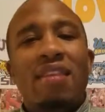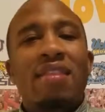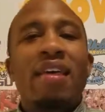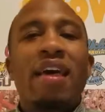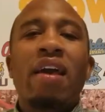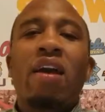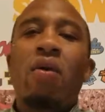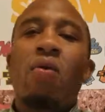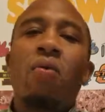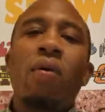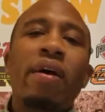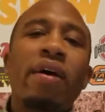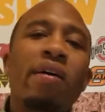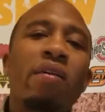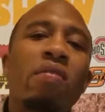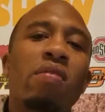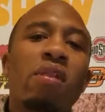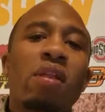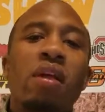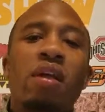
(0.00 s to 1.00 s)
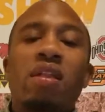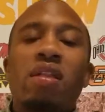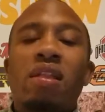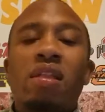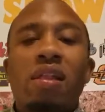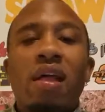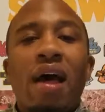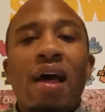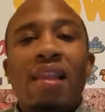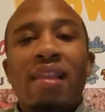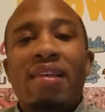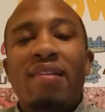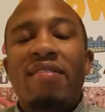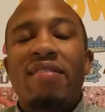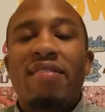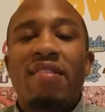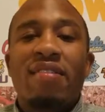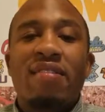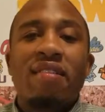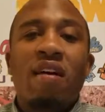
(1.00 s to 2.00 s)
That quells and
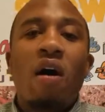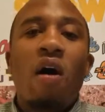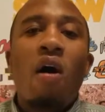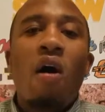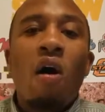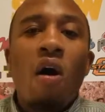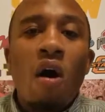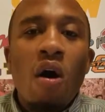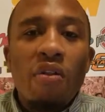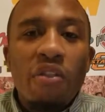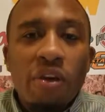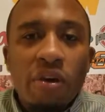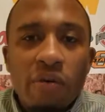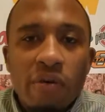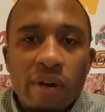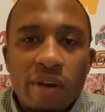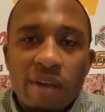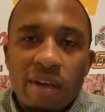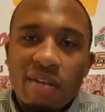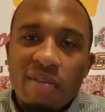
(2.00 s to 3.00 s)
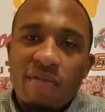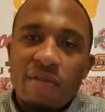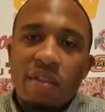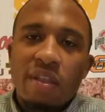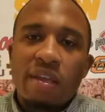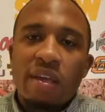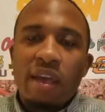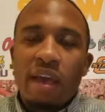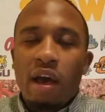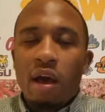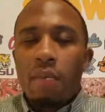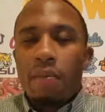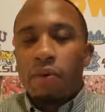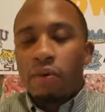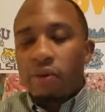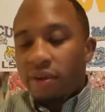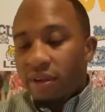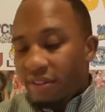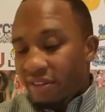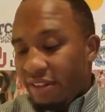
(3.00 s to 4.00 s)
silences all the critics for the
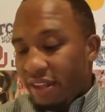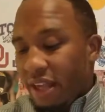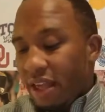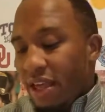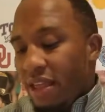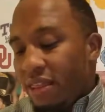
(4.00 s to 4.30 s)
Cowboys.